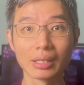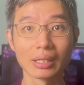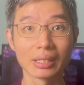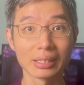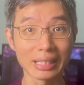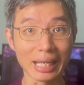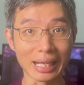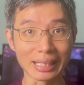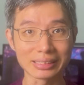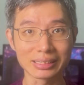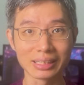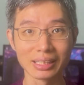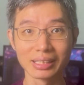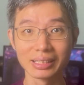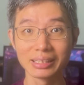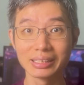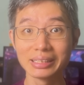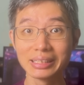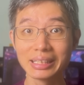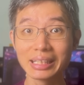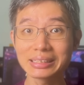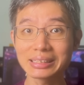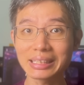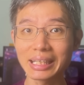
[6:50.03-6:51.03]
Next,
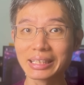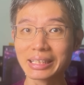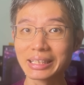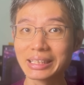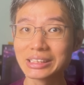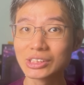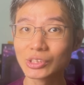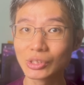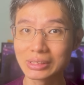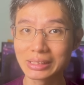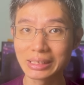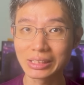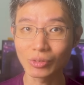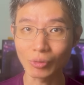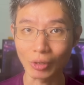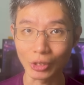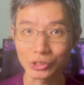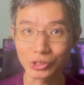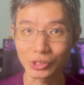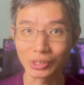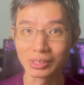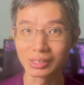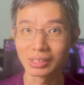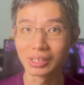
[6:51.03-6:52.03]
here's an interesting
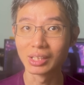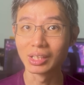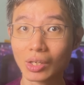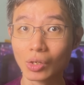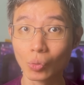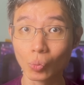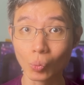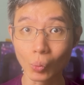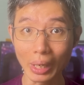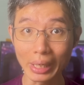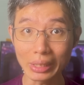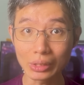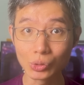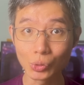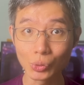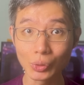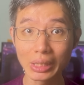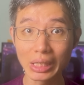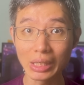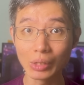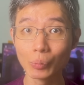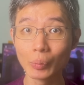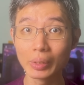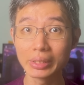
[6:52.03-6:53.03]
question. Why do you
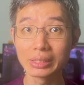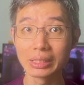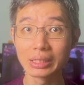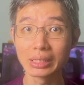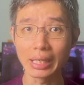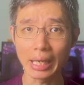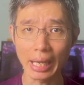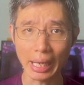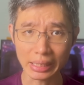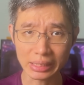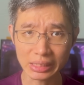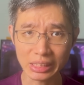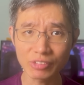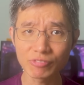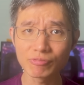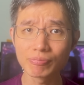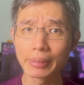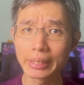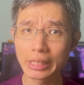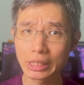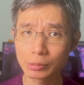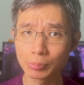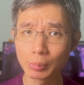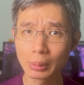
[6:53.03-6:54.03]
even need active
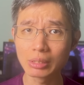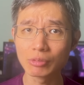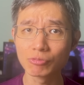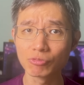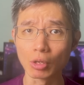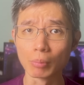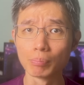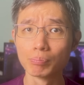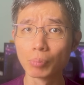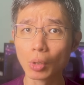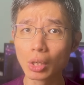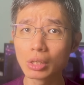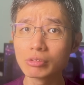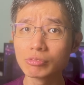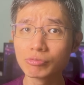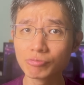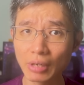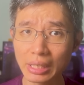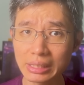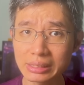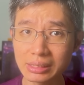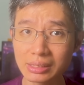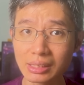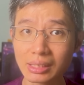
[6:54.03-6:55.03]
management for bond
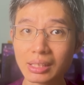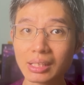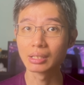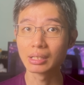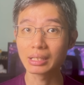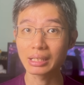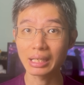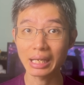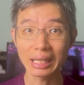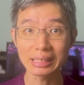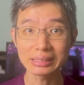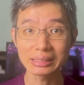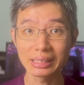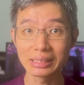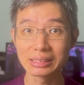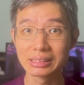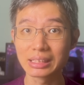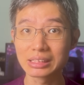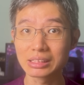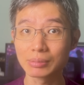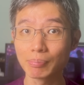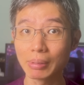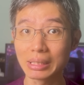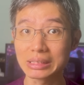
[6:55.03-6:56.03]
funds? Can't it
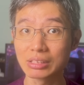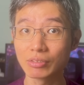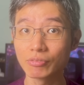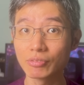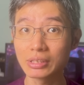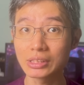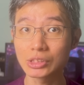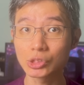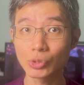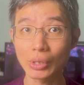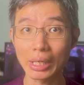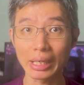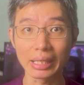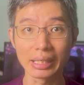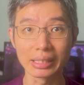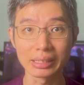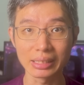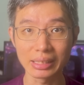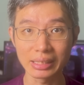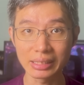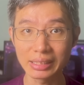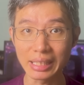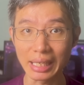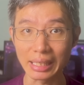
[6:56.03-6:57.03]
just passively track an
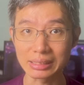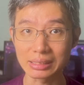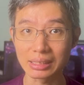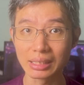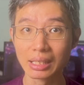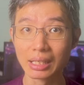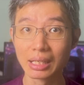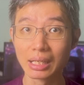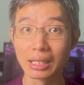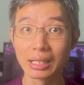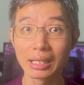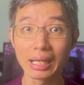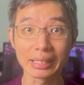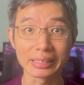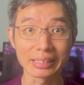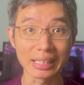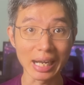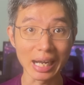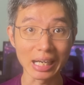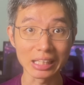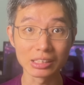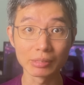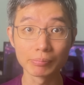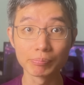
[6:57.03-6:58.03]
index like the
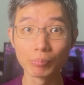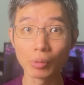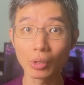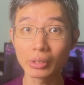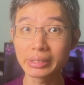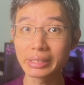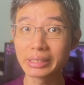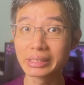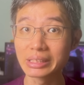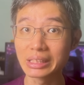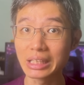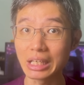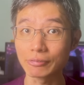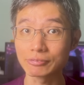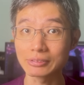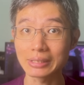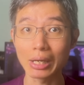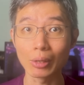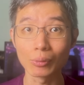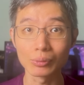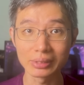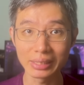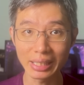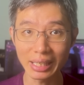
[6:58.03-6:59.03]
other bond ETFs
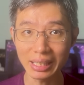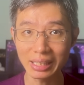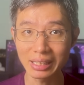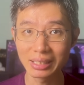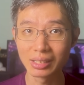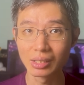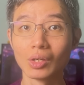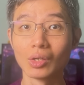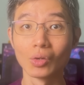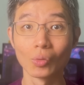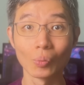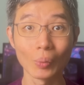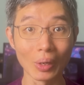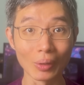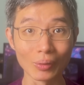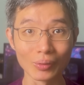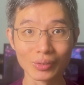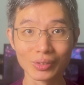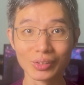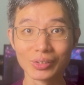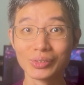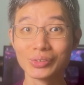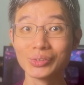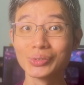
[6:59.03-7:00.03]
out there? Well,
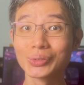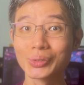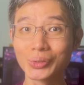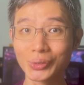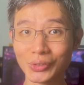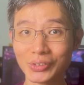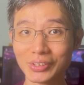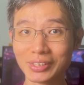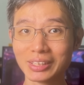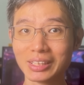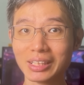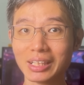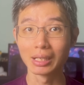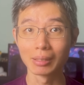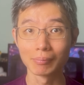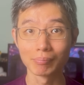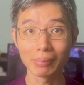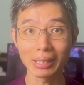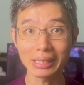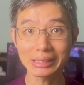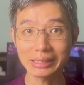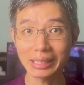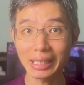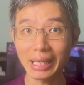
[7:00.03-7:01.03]
you could.
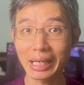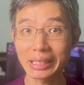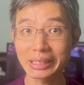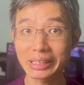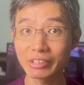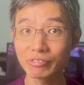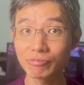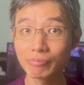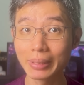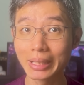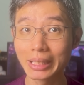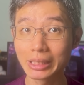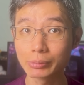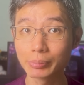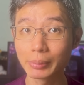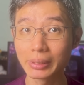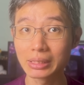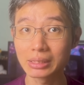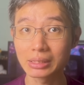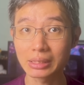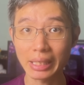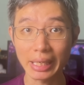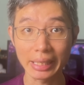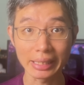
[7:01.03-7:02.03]
But active
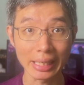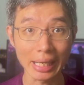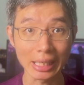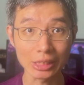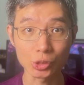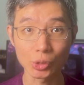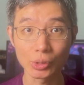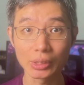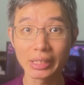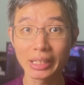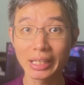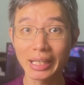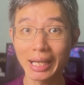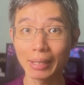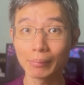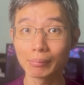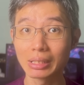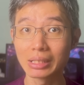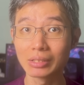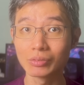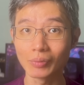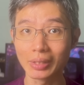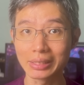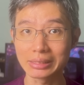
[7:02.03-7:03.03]
management can actually help
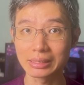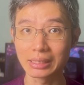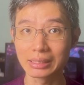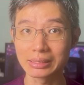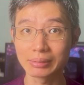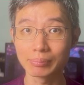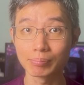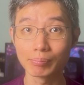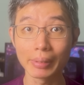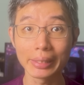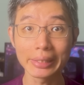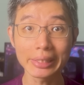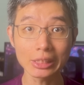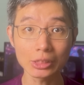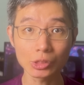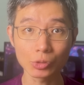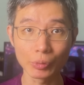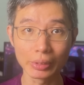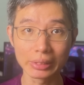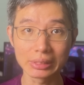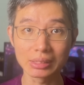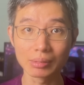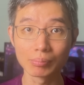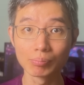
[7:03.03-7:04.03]
investors manage
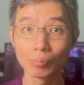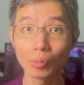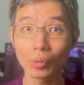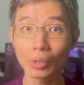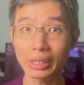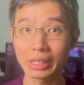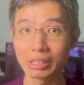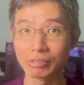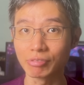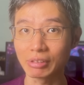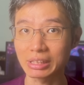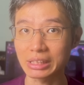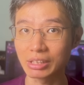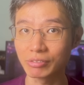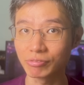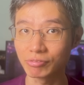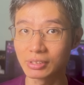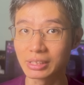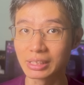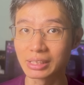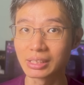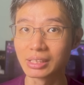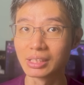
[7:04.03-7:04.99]
risk more effectively.